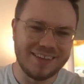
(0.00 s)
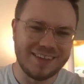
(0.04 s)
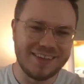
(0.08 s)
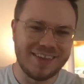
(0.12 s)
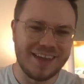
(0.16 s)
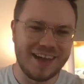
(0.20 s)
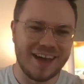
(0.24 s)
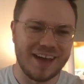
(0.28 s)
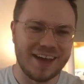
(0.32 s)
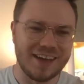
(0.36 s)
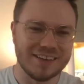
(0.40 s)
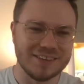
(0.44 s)

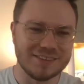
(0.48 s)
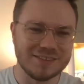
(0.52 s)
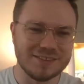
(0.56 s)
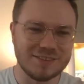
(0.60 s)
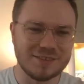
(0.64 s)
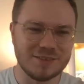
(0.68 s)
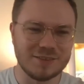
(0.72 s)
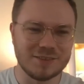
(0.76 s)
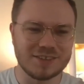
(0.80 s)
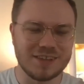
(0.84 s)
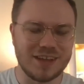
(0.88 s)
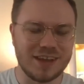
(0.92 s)
Yeah, so
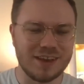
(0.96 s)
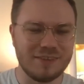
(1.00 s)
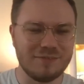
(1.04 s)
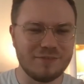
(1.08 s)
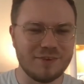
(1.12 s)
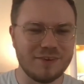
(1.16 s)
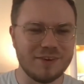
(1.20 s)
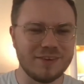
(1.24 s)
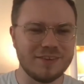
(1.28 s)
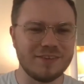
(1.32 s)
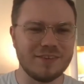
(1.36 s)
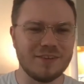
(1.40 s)
it's kind of
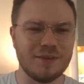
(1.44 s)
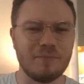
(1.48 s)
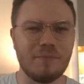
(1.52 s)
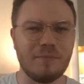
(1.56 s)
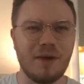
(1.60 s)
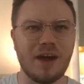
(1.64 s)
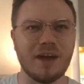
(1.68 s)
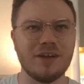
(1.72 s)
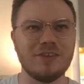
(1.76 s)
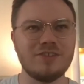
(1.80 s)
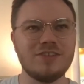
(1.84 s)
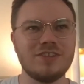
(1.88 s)
hard to
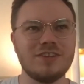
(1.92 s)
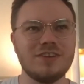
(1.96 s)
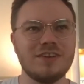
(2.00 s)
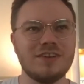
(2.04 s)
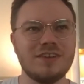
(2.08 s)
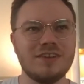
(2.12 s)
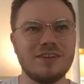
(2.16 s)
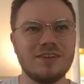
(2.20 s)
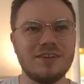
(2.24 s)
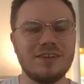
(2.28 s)
imagine